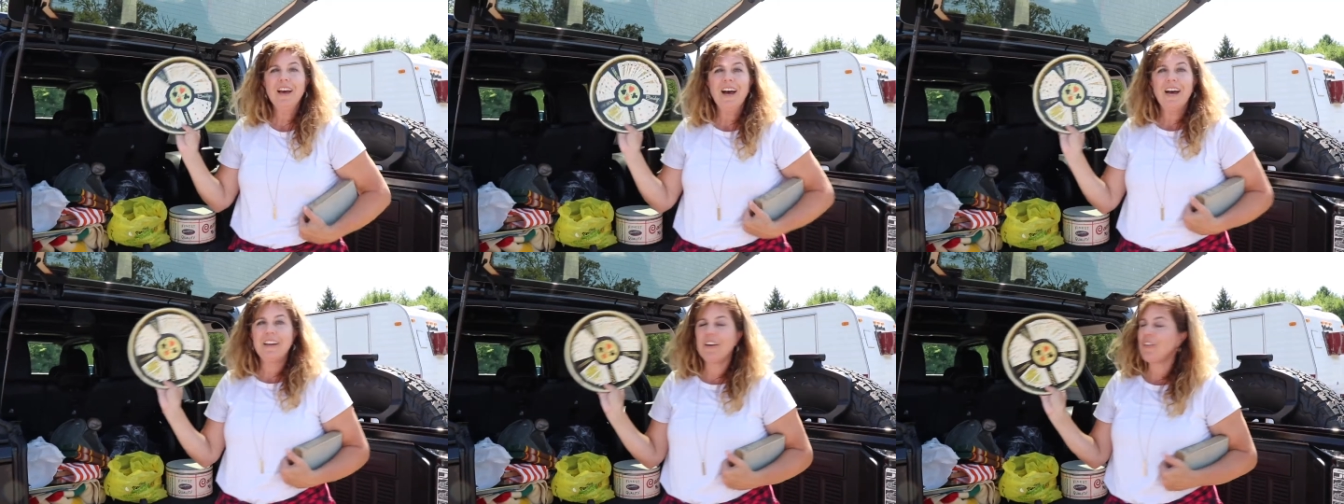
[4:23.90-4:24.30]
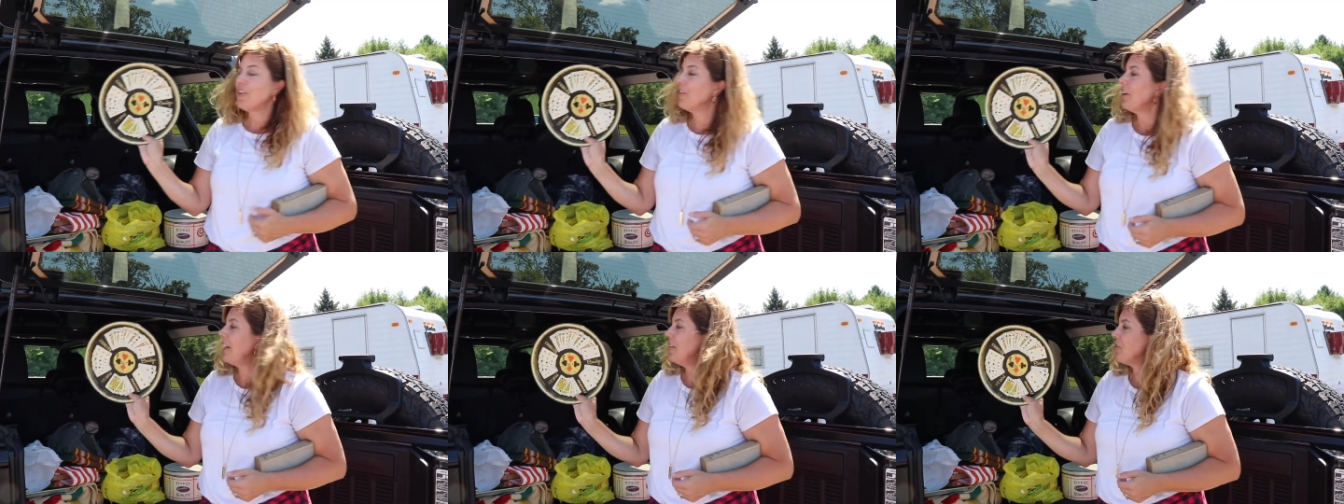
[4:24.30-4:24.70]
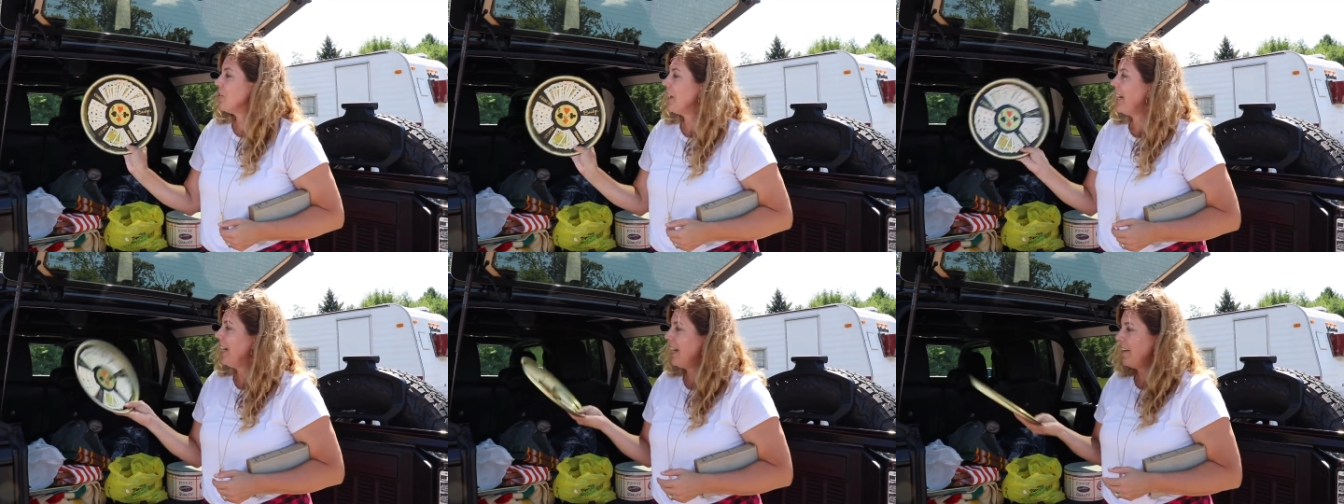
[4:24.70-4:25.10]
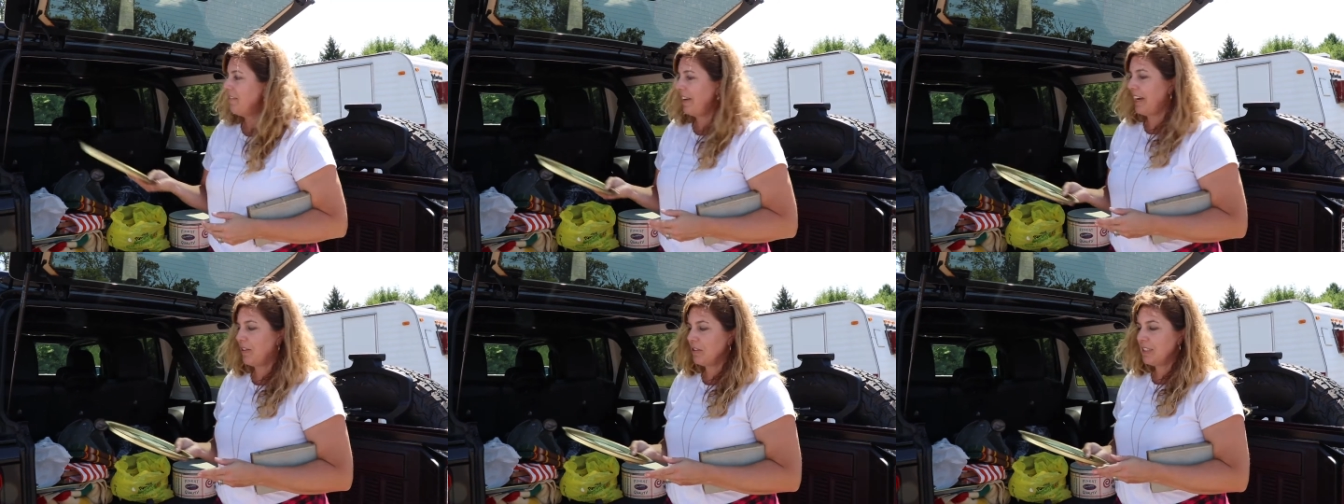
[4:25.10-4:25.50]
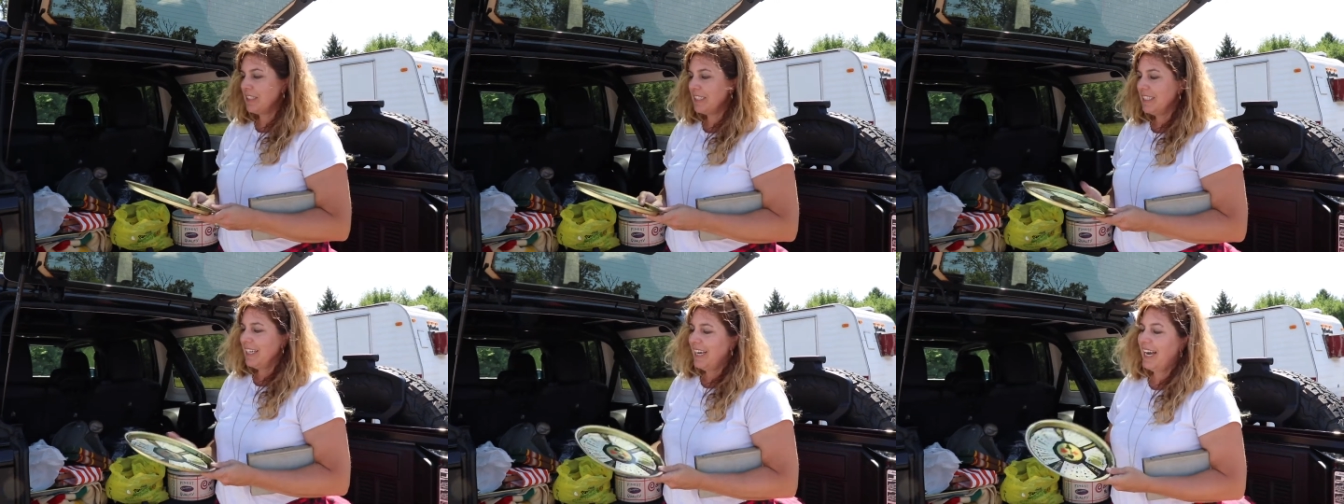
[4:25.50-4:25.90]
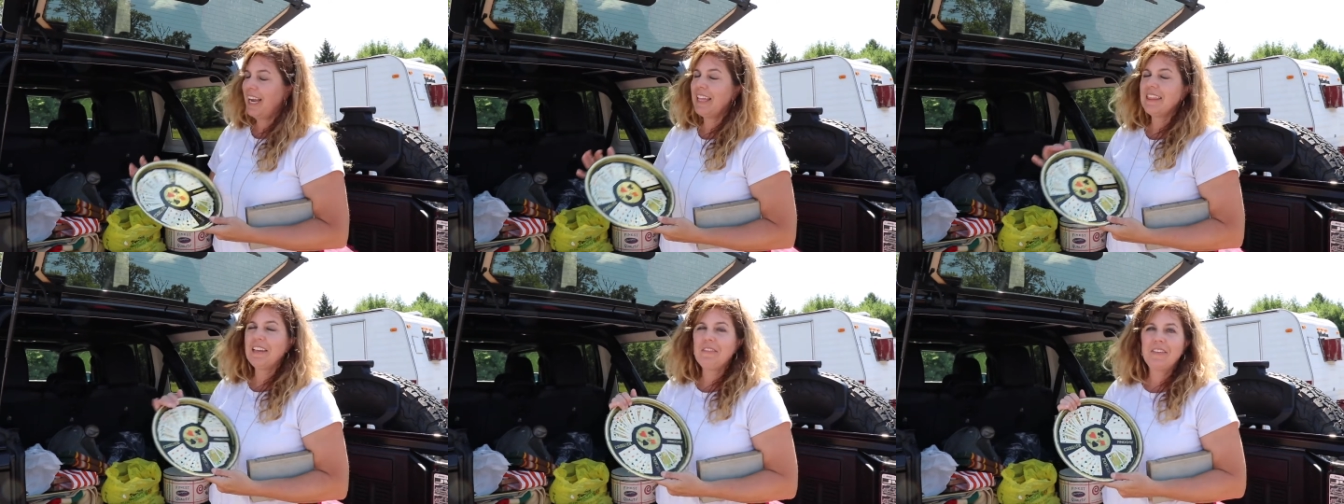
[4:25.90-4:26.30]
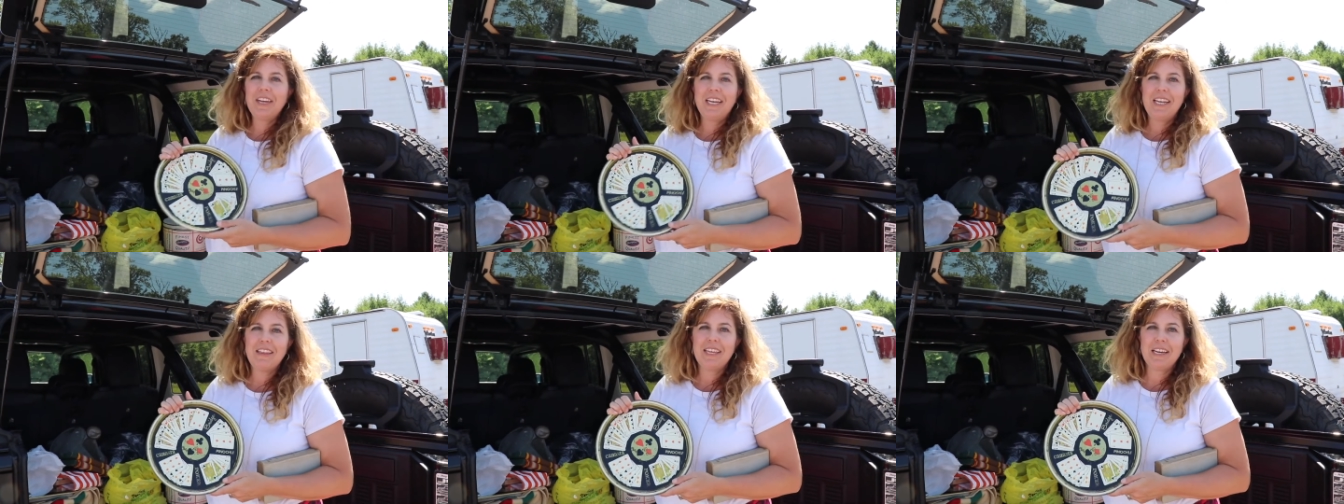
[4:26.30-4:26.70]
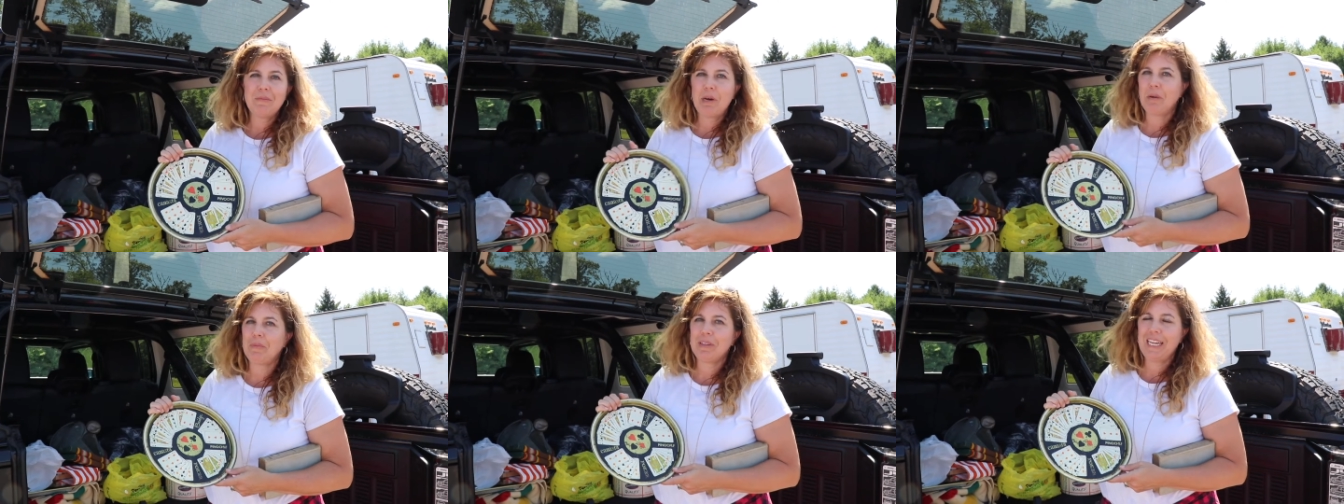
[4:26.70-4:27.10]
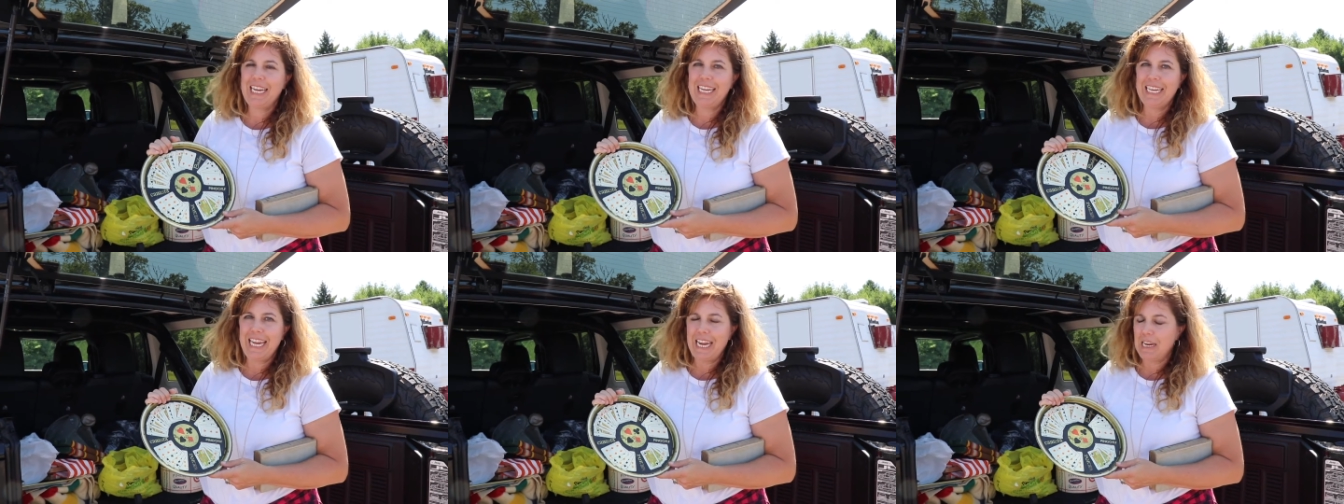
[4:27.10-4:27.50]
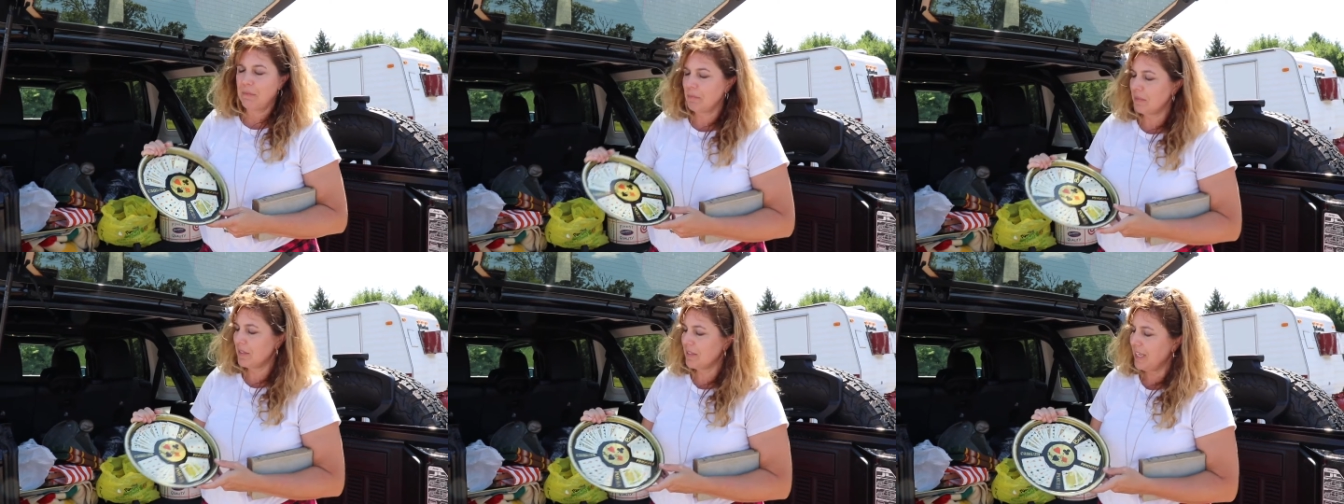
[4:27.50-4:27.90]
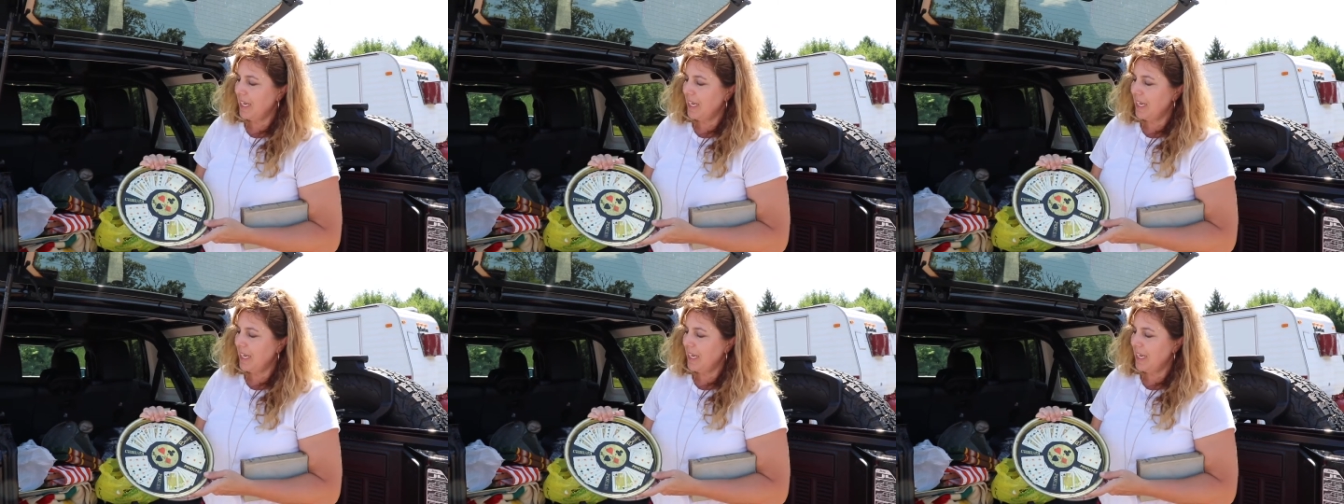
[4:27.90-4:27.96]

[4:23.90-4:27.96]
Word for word: Another great tray I found. I love anything about playing games.